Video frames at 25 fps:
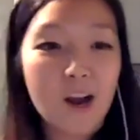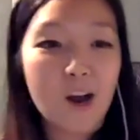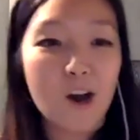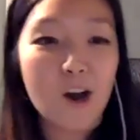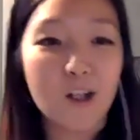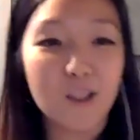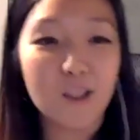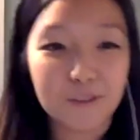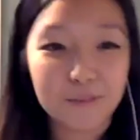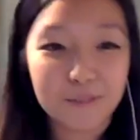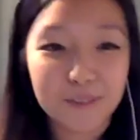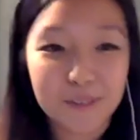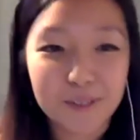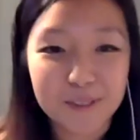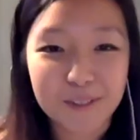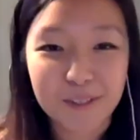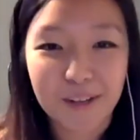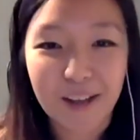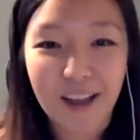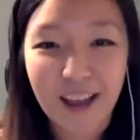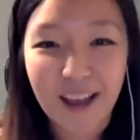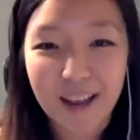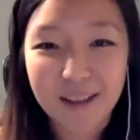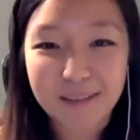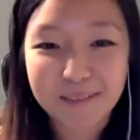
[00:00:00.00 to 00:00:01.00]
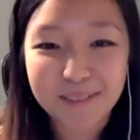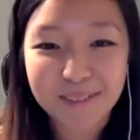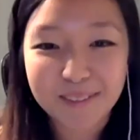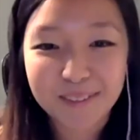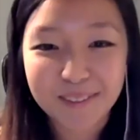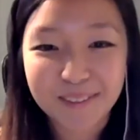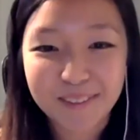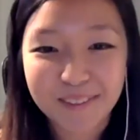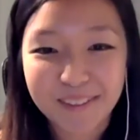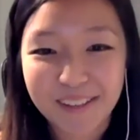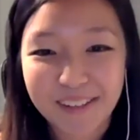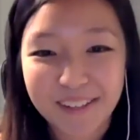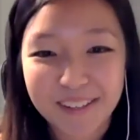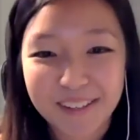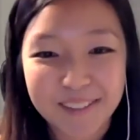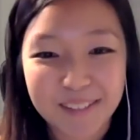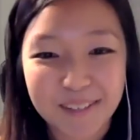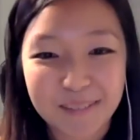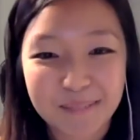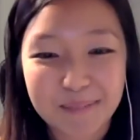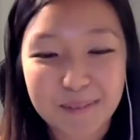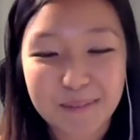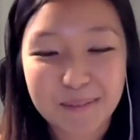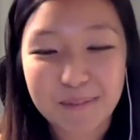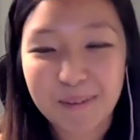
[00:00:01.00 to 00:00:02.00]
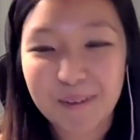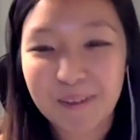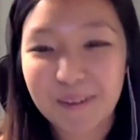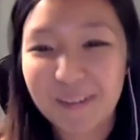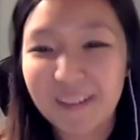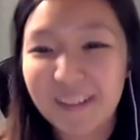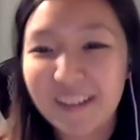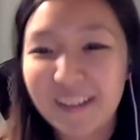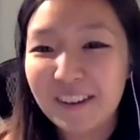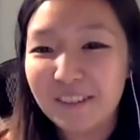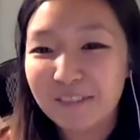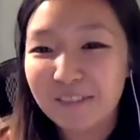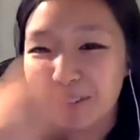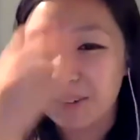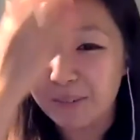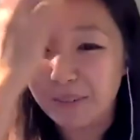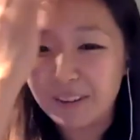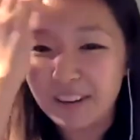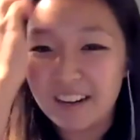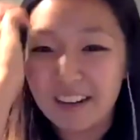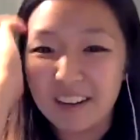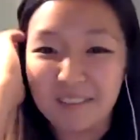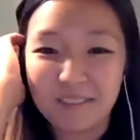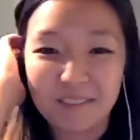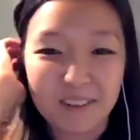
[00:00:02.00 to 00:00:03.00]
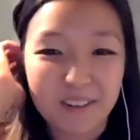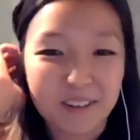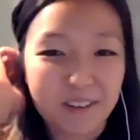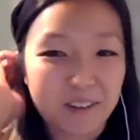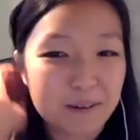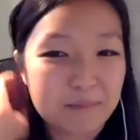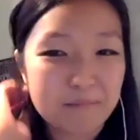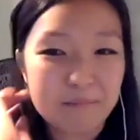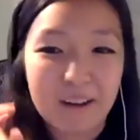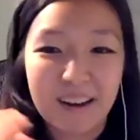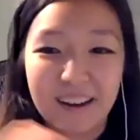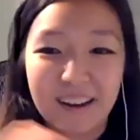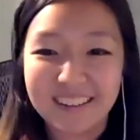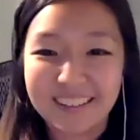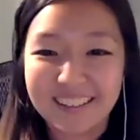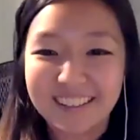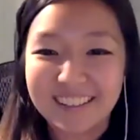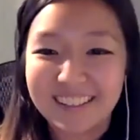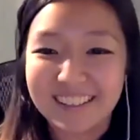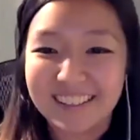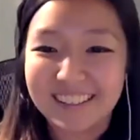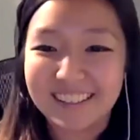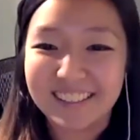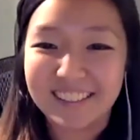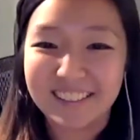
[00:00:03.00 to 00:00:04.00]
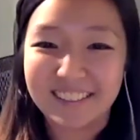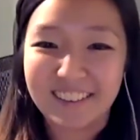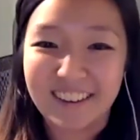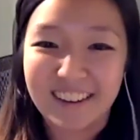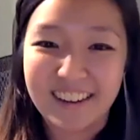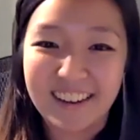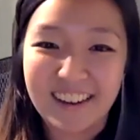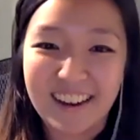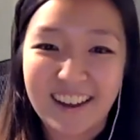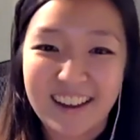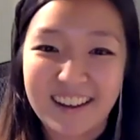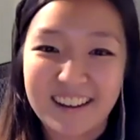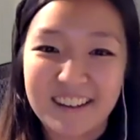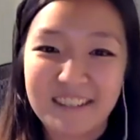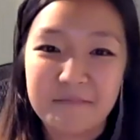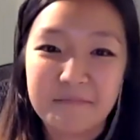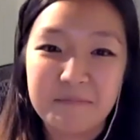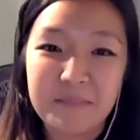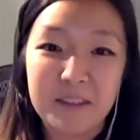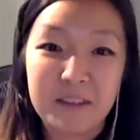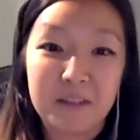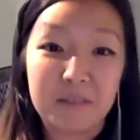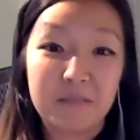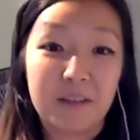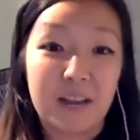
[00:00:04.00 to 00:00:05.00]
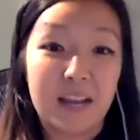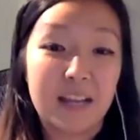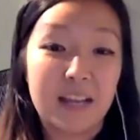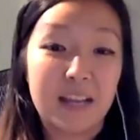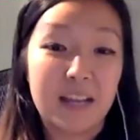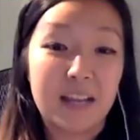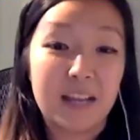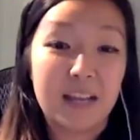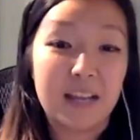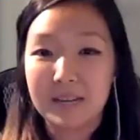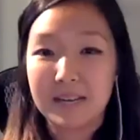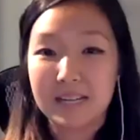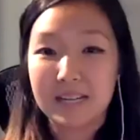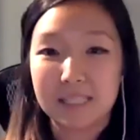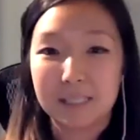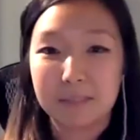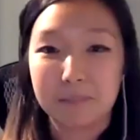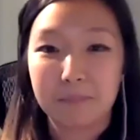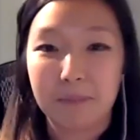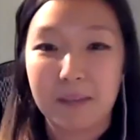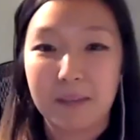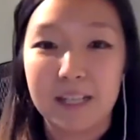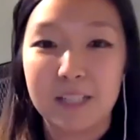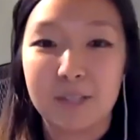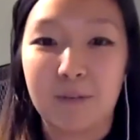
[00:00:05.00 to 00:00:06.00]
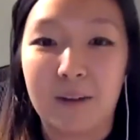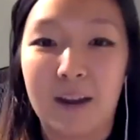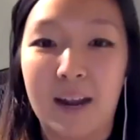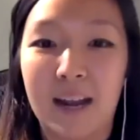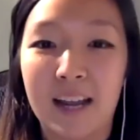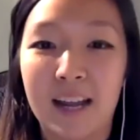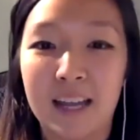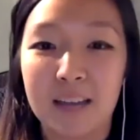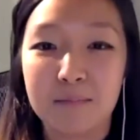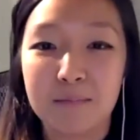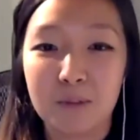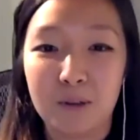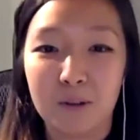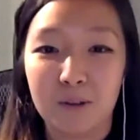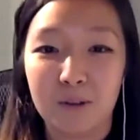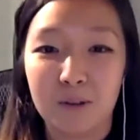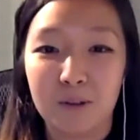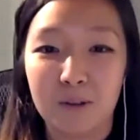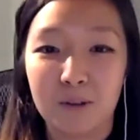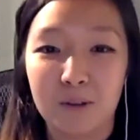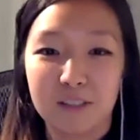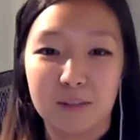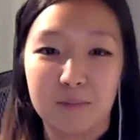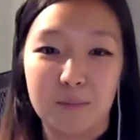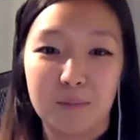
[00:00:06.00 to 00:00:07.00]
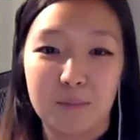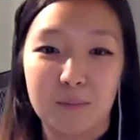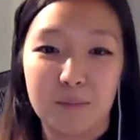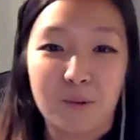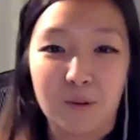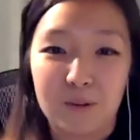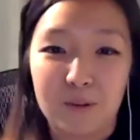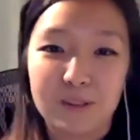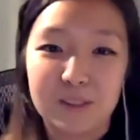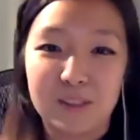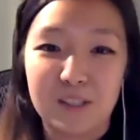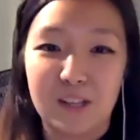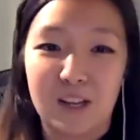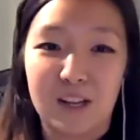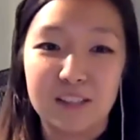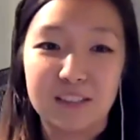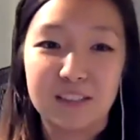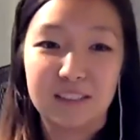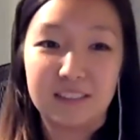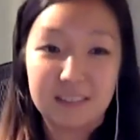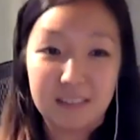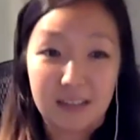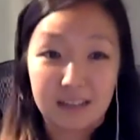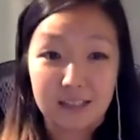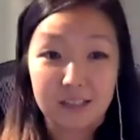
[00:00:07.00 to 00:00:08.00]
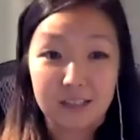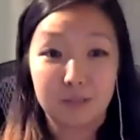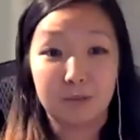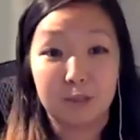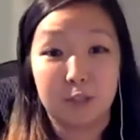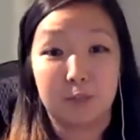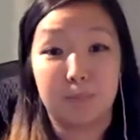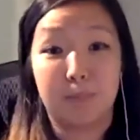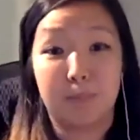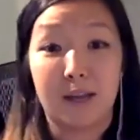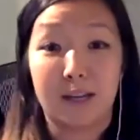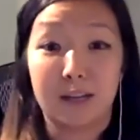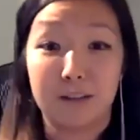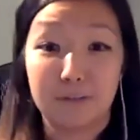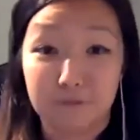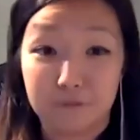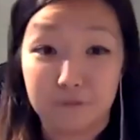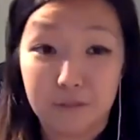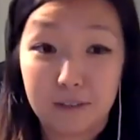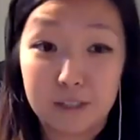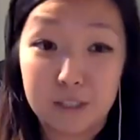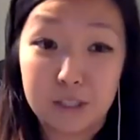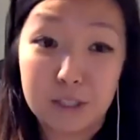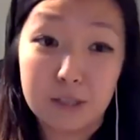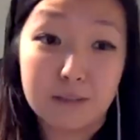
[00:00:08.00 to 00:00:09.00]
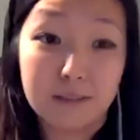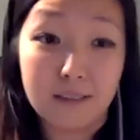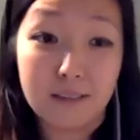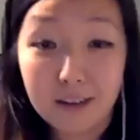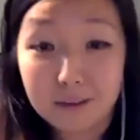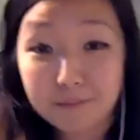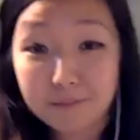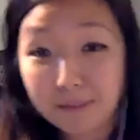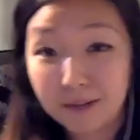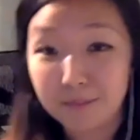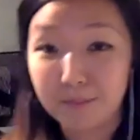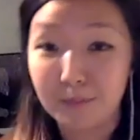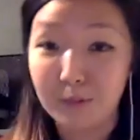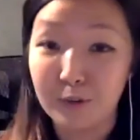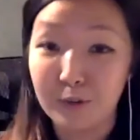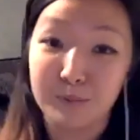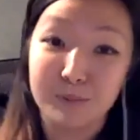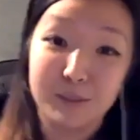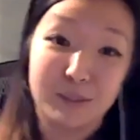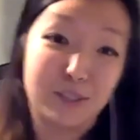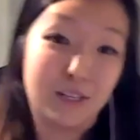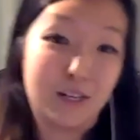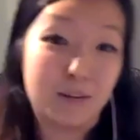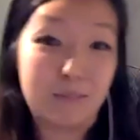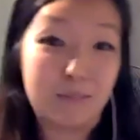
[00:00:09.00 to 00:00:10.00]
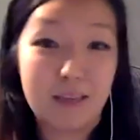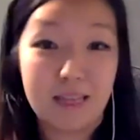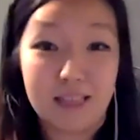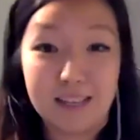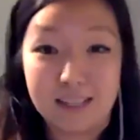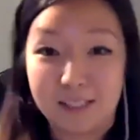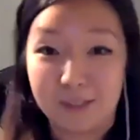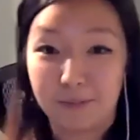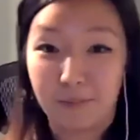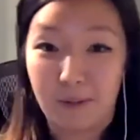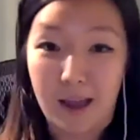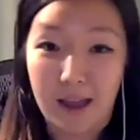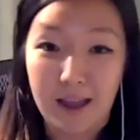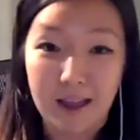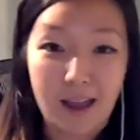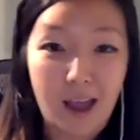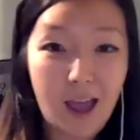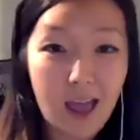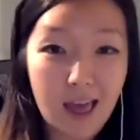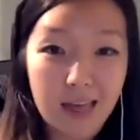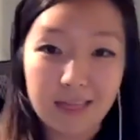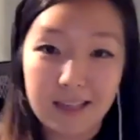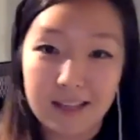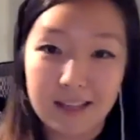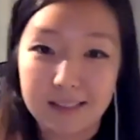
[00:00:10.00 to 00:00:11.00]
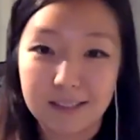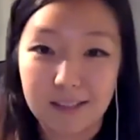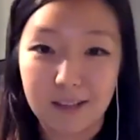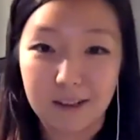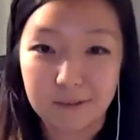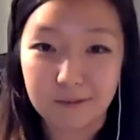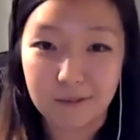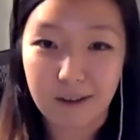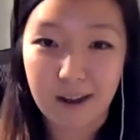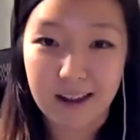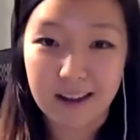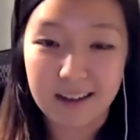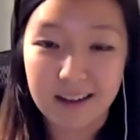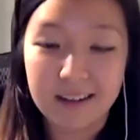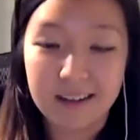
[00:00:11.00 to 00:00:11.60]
all of those are absolutely acceptable for whatever your body needs right now, right? Like I'm in a space where I can mostly move horizontal, not so much back and front. So a lot of my movement's gonna be this way, and that's all right